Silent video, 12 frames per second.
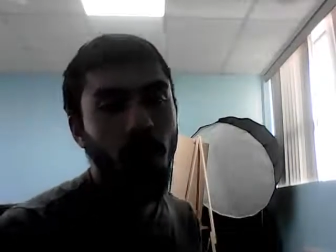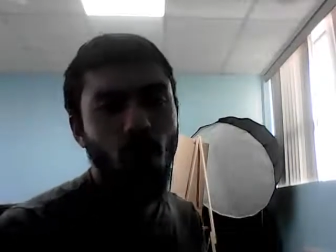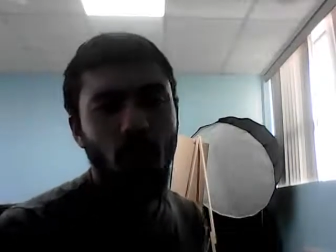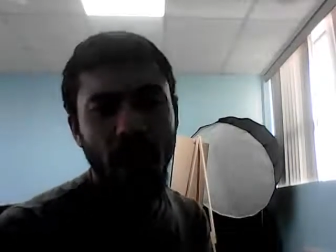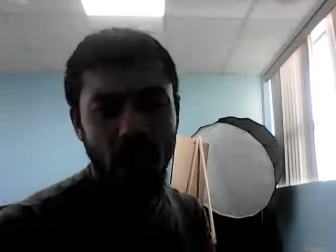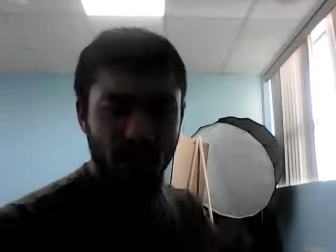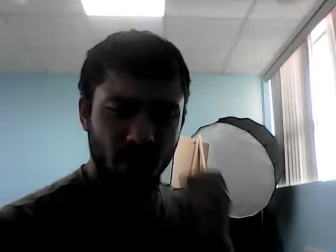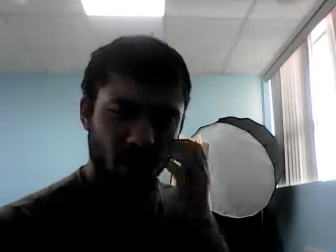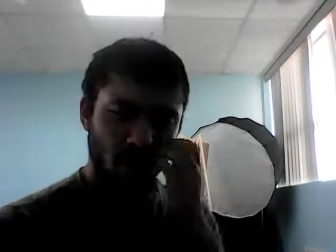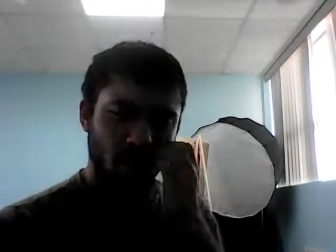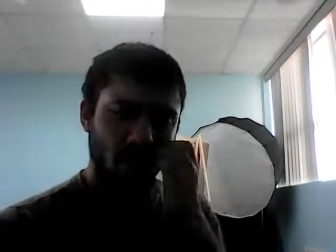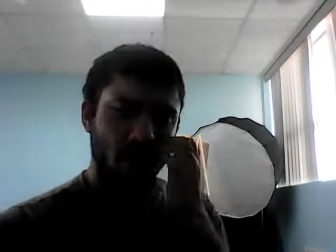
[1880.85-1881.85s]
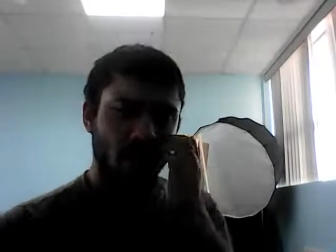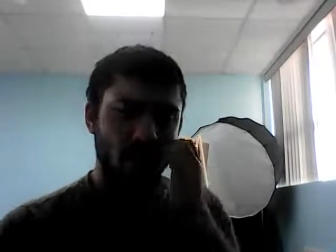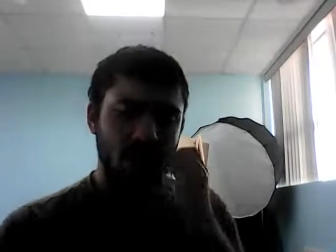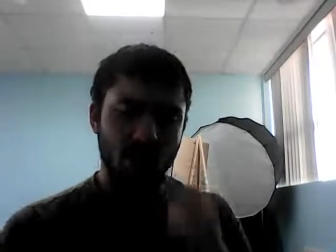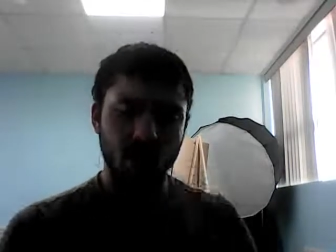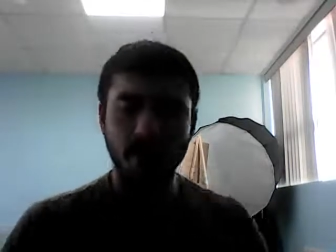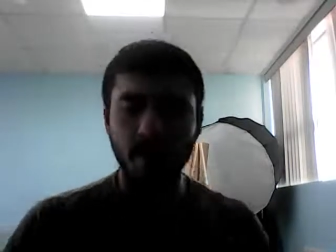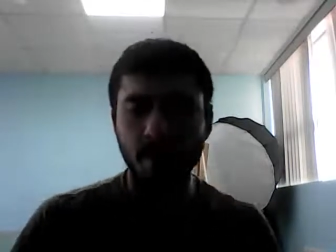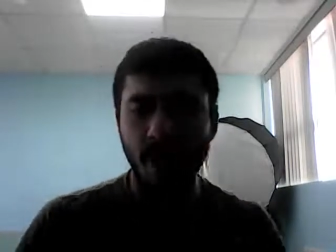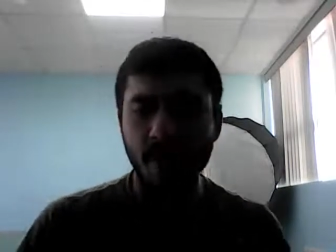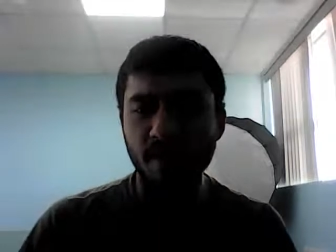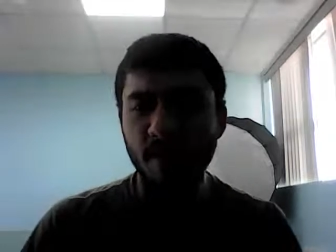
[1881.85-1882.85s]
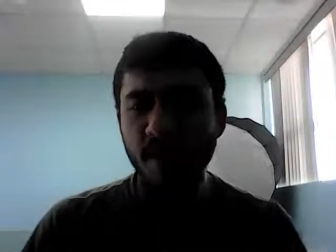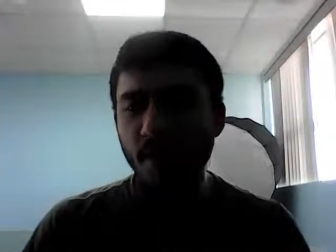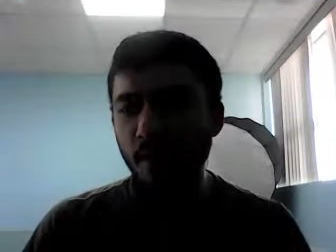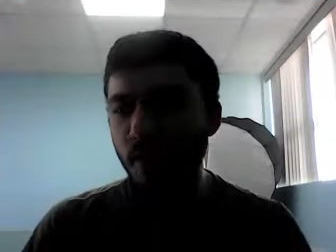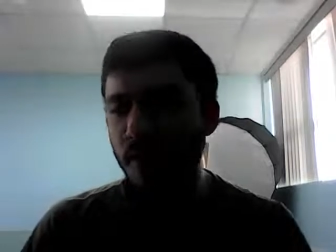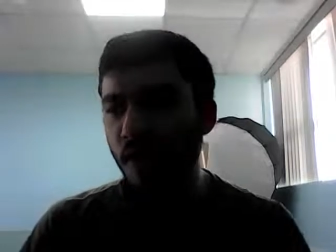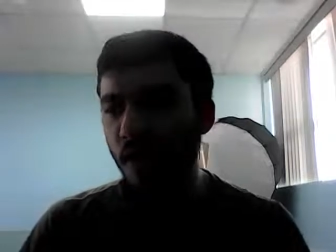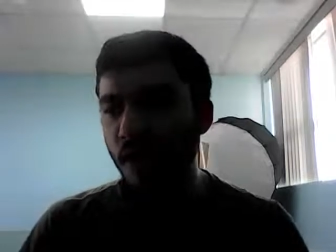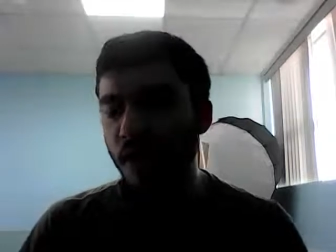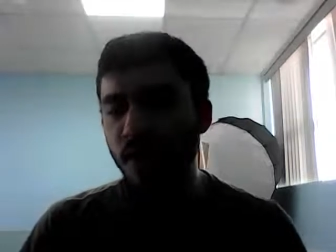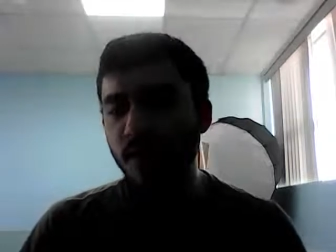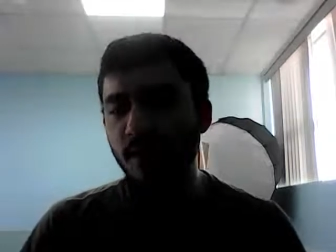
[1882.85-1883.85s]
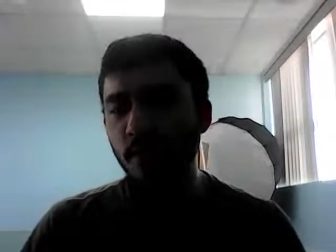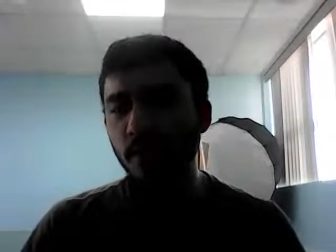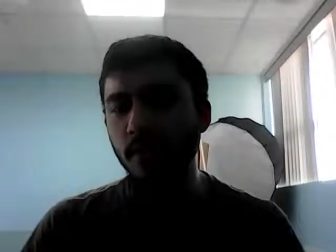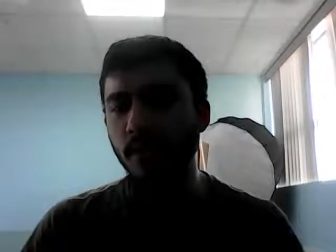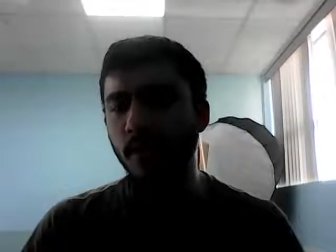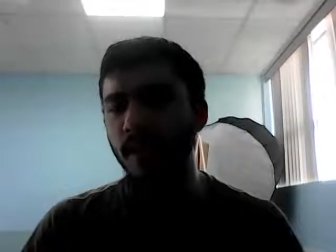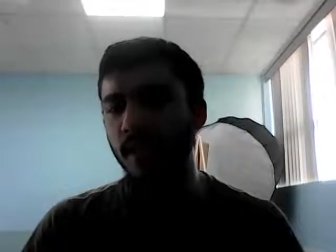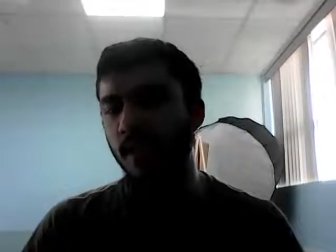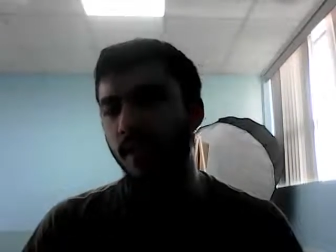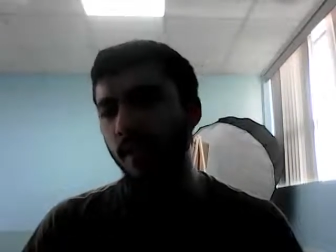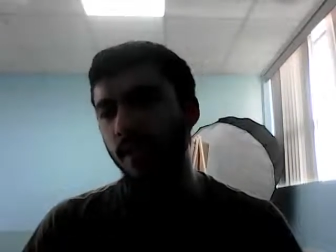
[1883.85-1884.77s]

And Ayman, she might have been almost 30 years older than Zayd, I